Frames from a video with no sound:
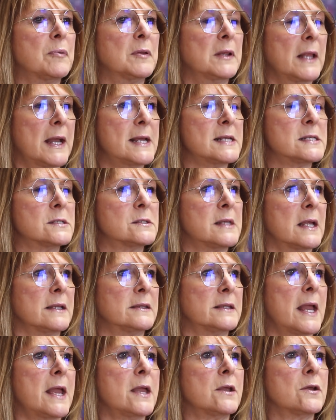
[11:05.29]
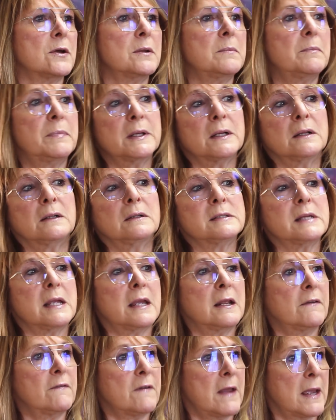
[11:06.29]
place that they could build
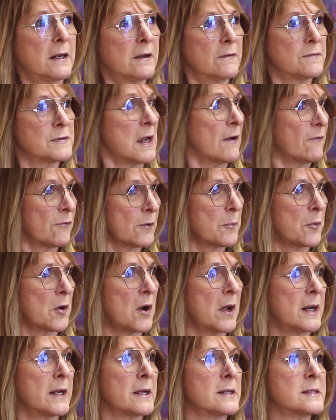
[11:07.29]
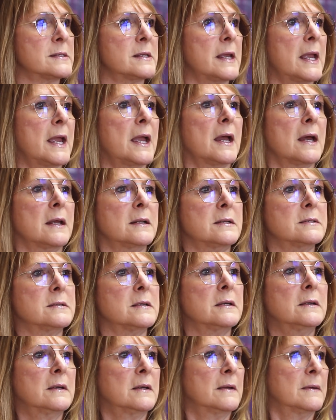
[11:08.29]
innovative software products
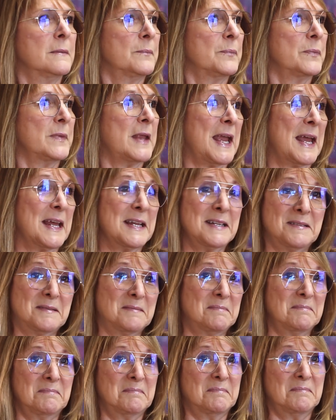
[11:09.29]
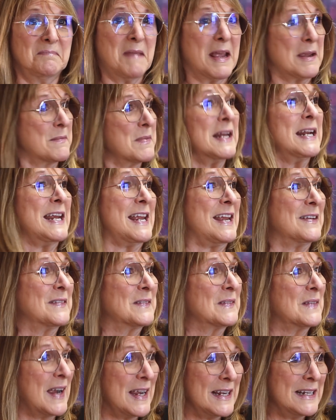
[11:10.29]
and make money,
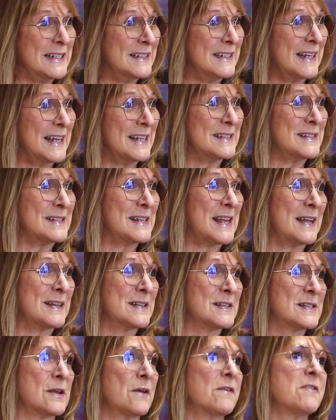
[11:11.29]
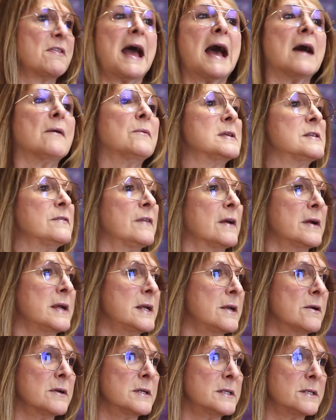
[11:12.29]
right? And so that was
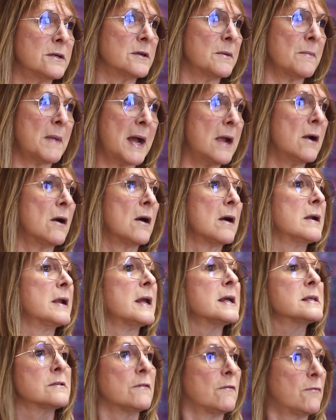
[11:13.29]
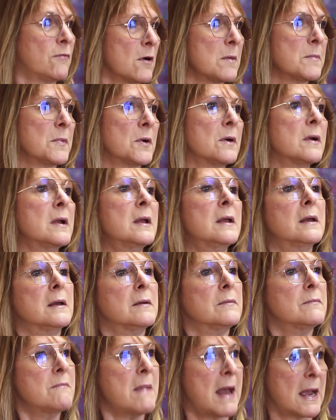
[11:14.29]
very near and dear to my heart as a former
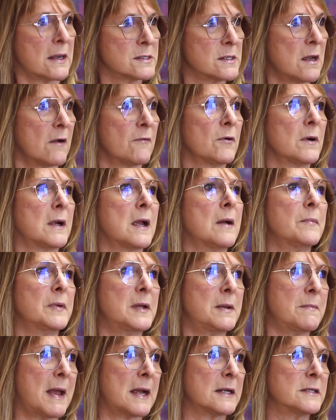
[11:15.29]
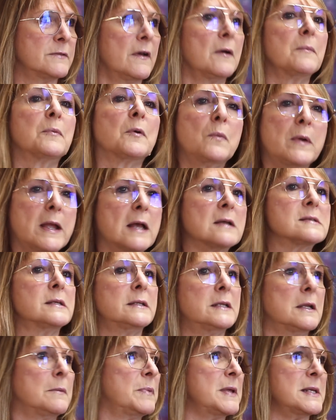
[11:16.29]
Mac software company, Mac developer. We
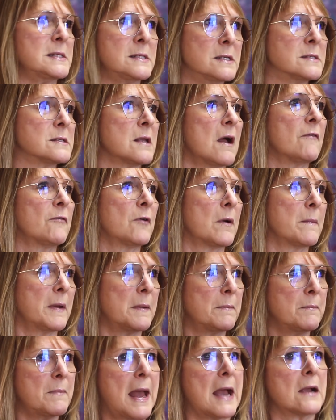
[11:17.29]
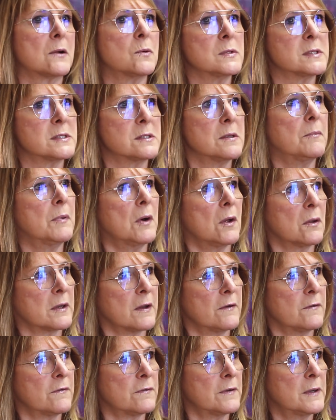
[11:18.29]
also did PC software, but Mac was the
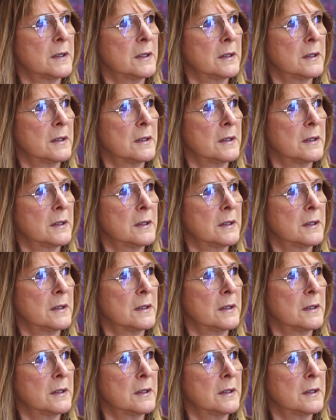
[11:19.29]
bulk of